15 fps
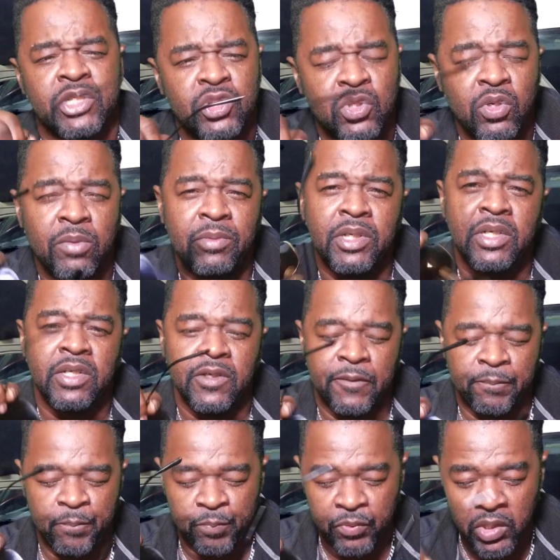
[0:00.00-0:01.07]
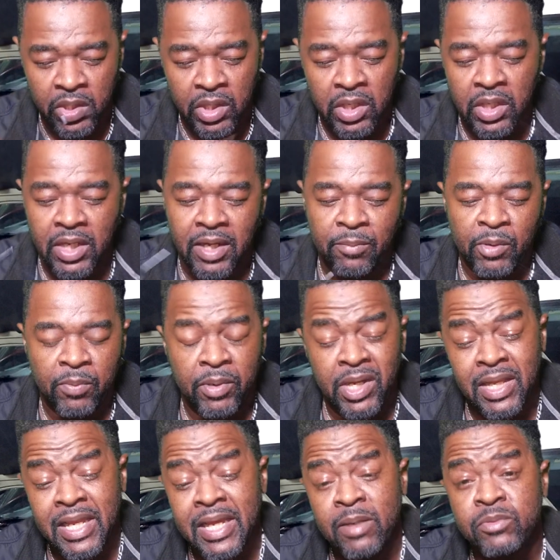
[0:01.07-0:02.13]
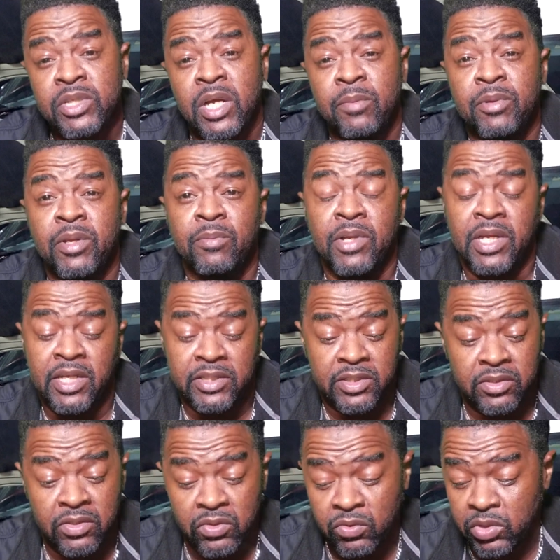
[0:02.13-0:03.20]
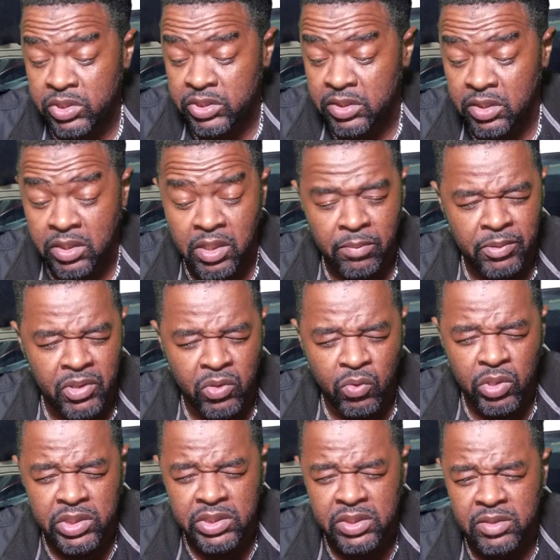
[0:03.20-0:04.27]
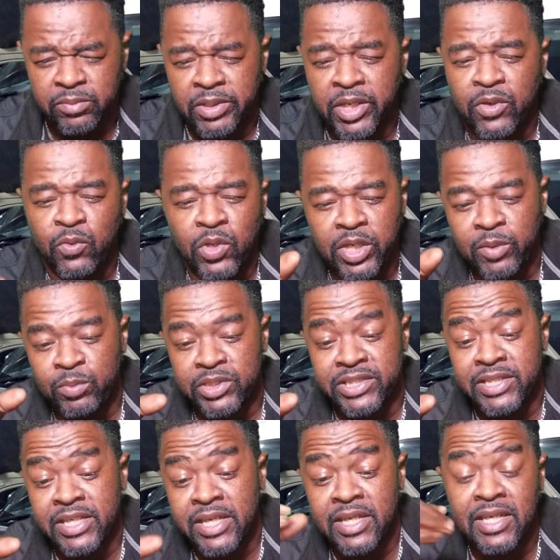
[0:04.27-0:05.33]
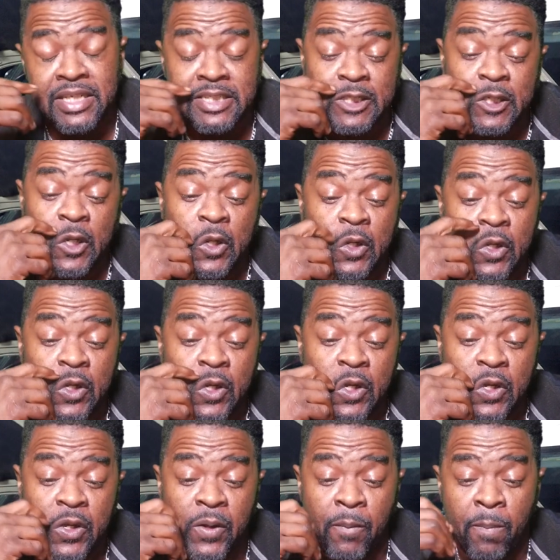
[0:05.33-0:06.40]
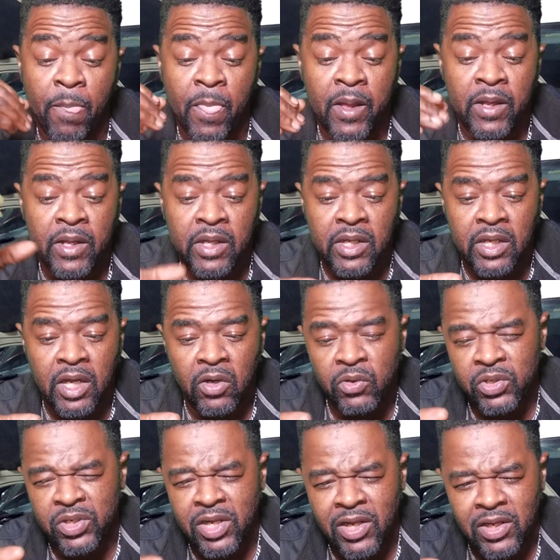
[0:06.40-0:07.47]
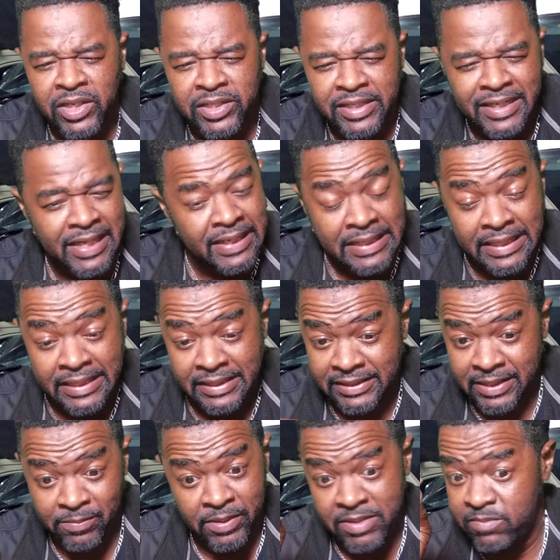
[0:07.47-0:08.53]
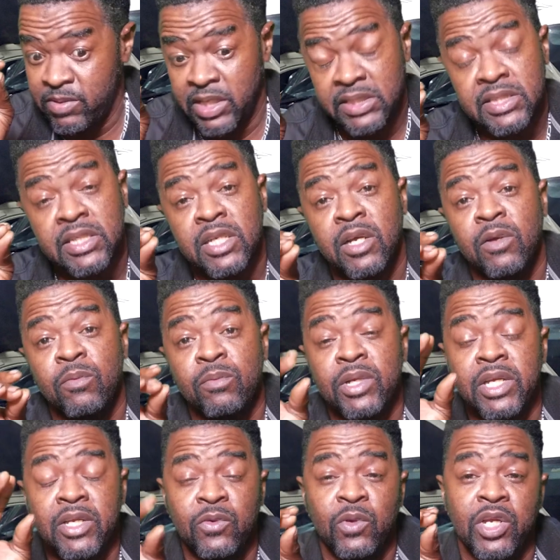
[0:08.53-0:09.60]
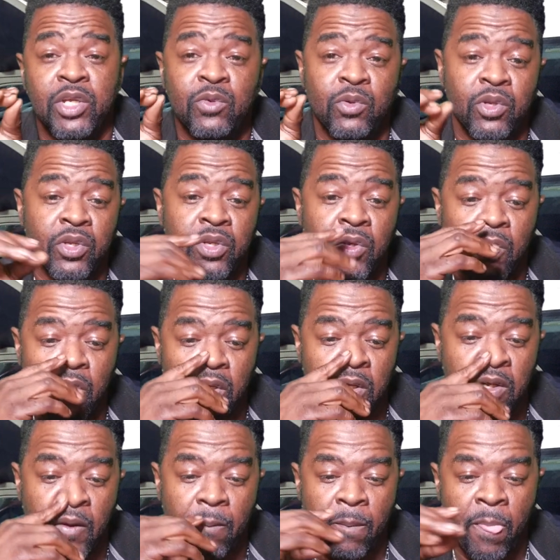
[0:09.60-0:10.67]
So I'm on my laptop and I'm gonna answer a couple of questions, man. One in particular I see on here. I want to call out the guy name because I may mess it up. But anyway, he want to know.